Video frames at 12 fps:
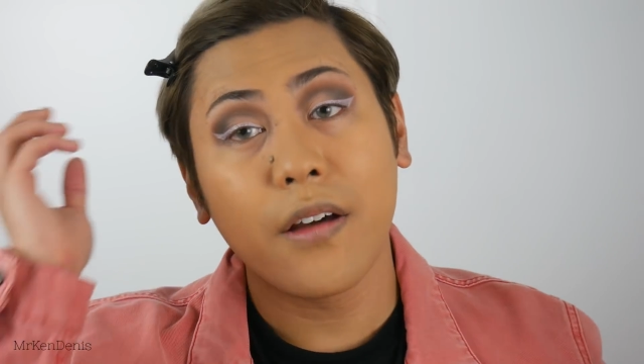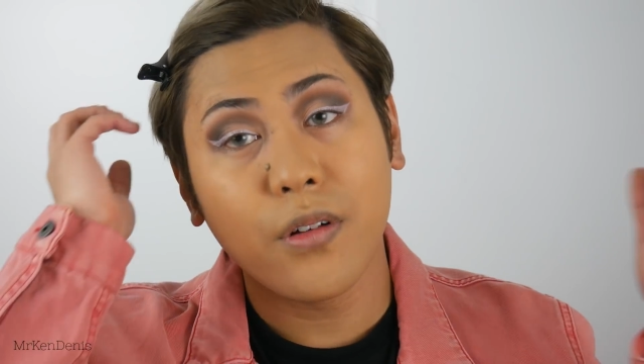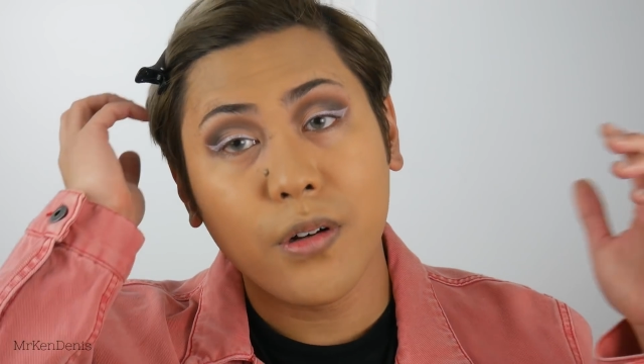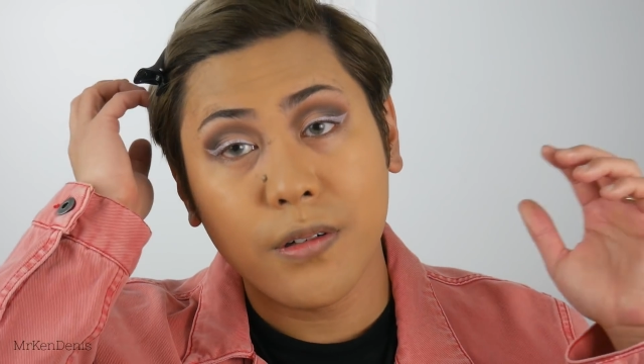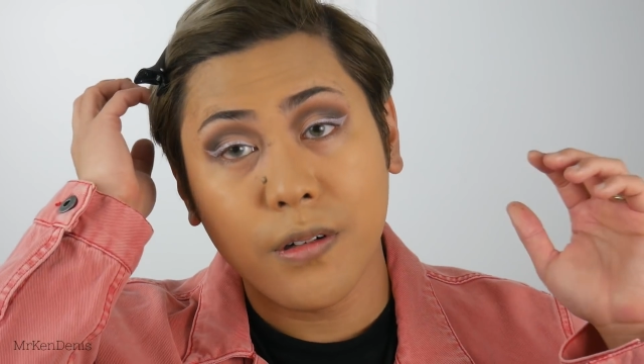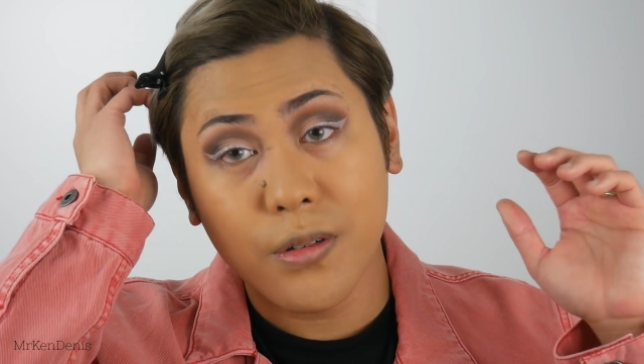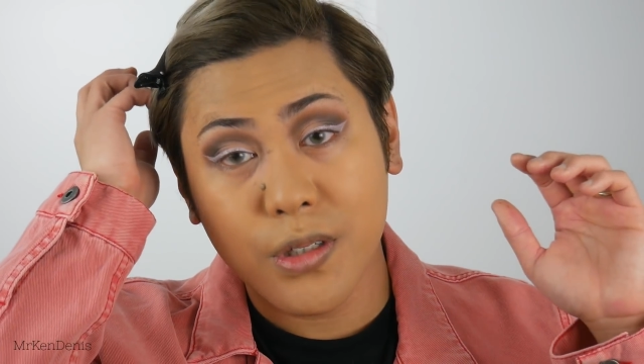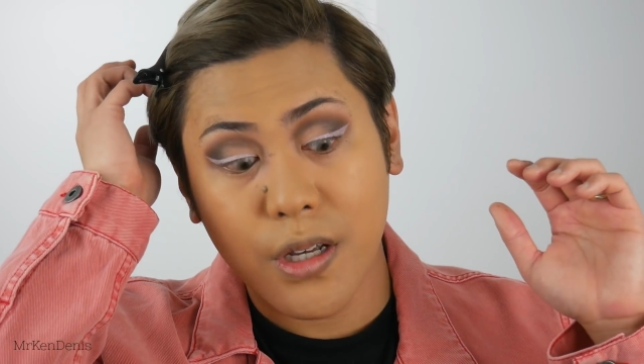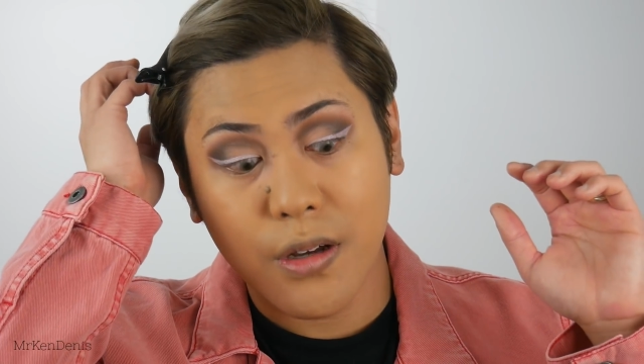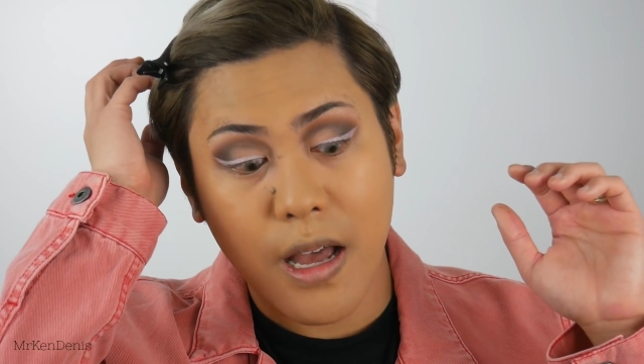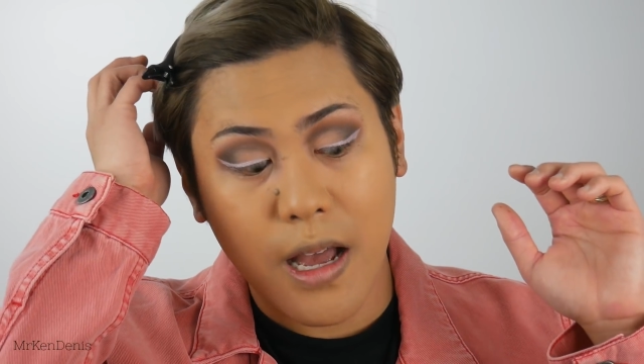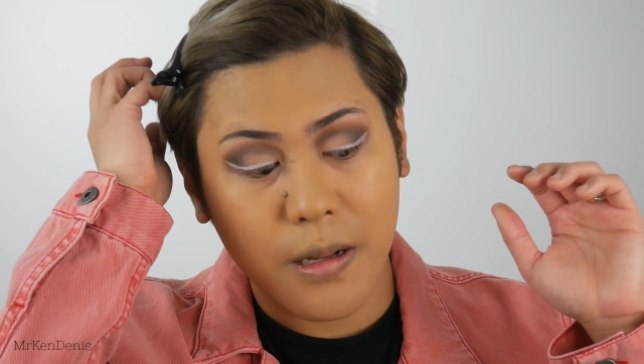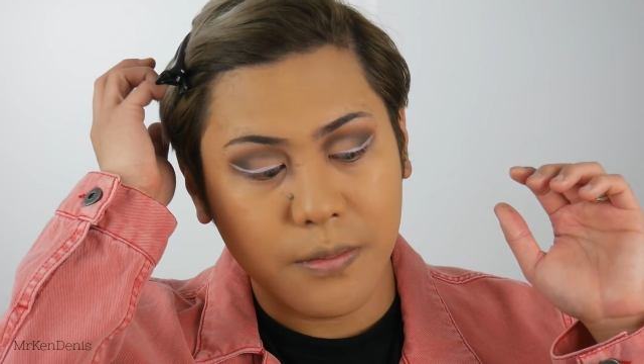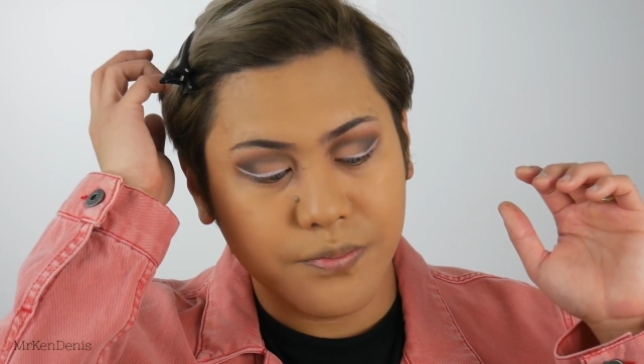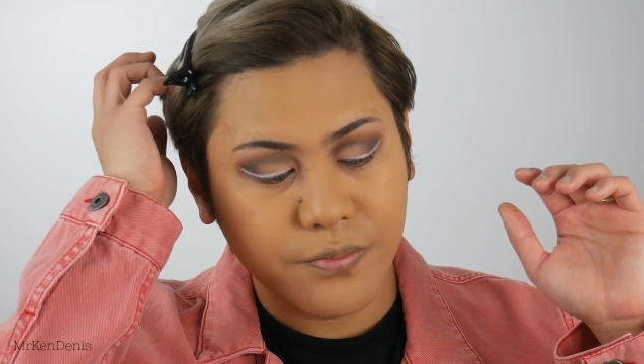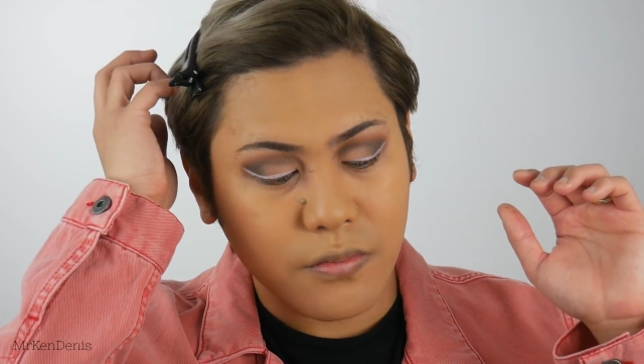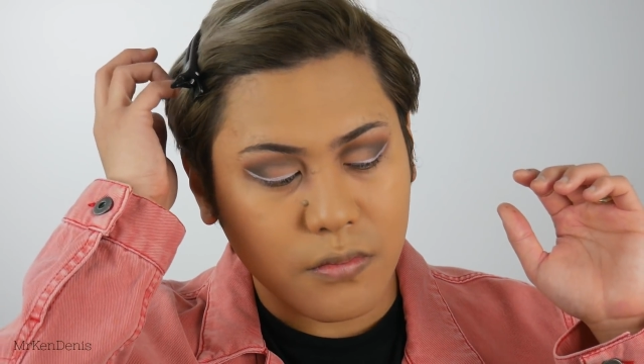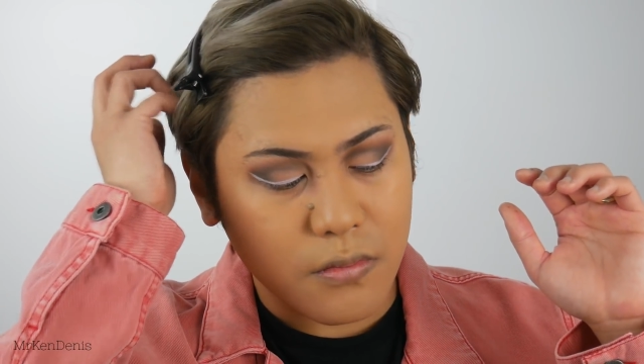I've also
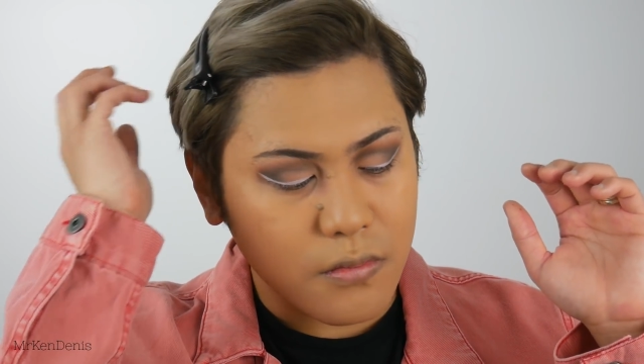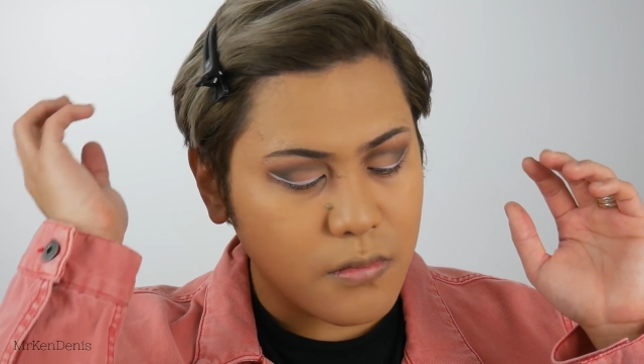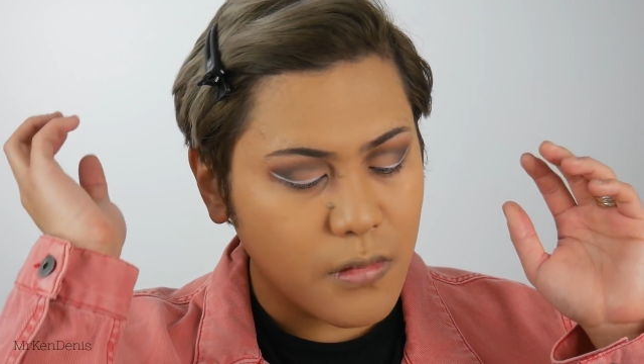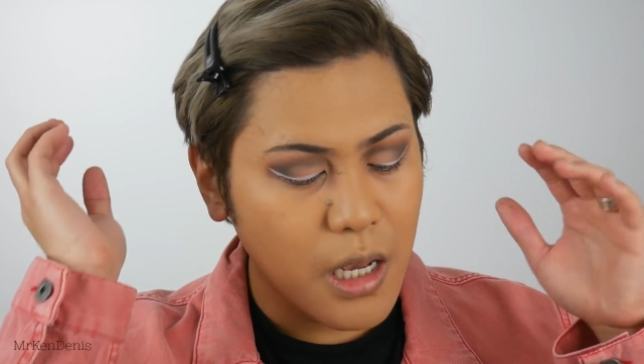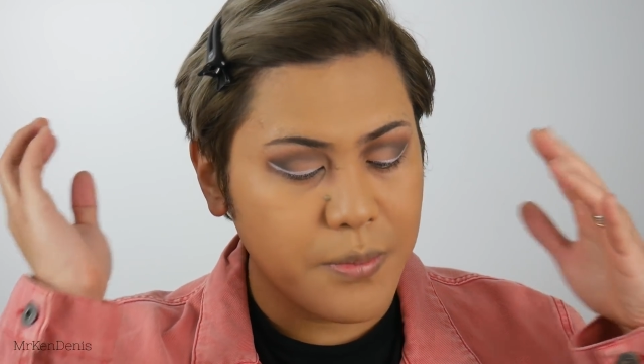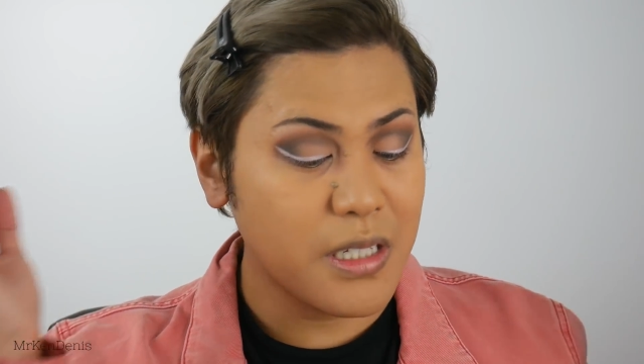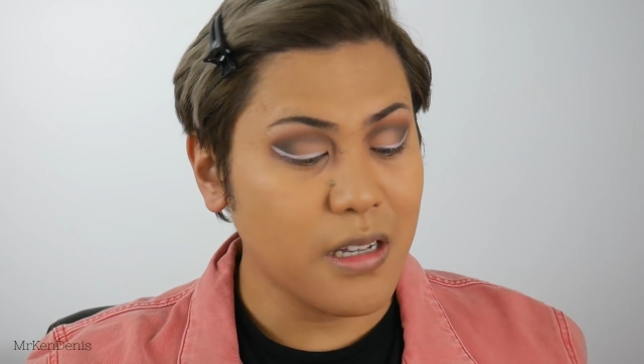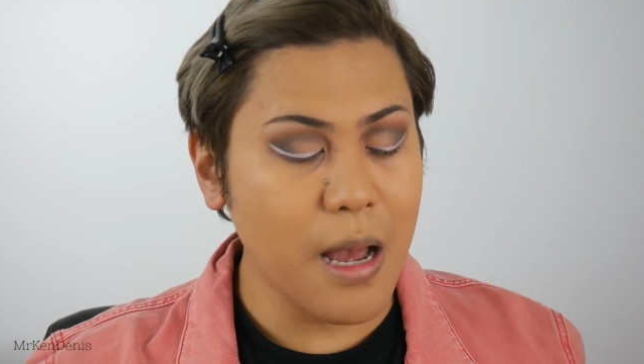I'm still